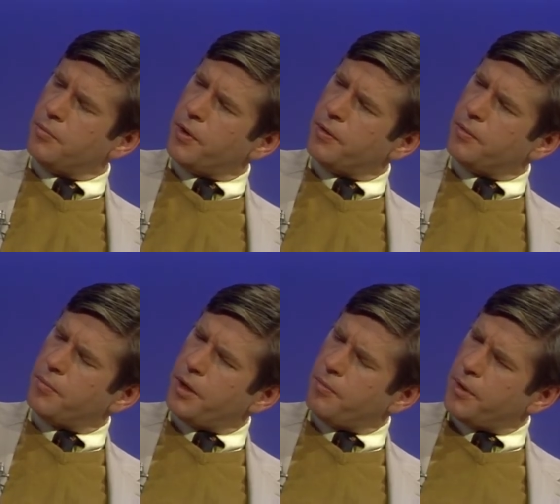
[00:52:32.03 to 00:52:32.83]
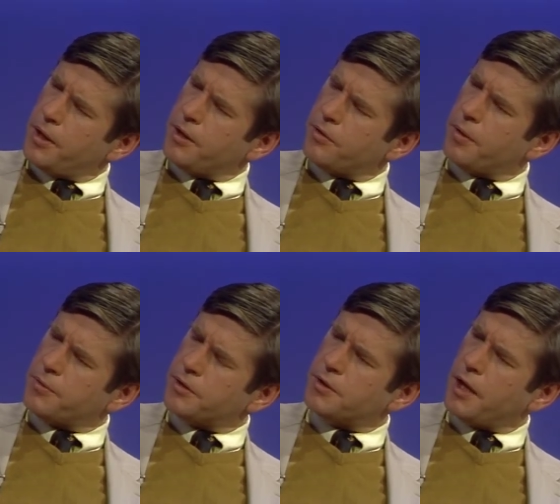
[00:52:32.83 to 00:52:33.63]
But may, may I
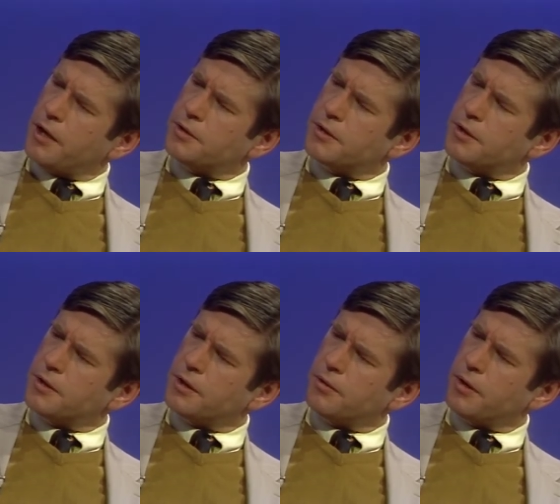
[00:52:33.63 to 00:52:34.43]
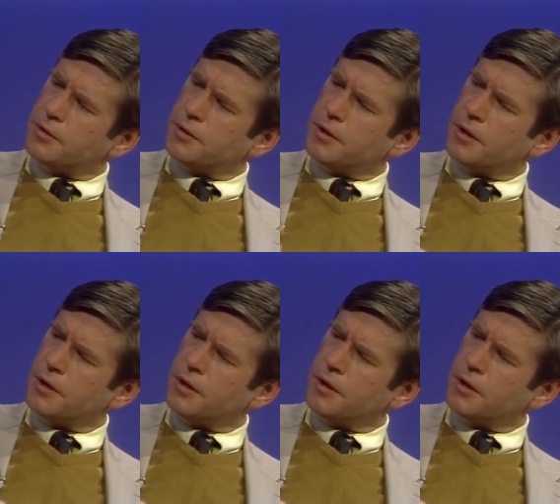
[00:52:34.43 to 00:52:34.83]
interrupt just to ask a, a question?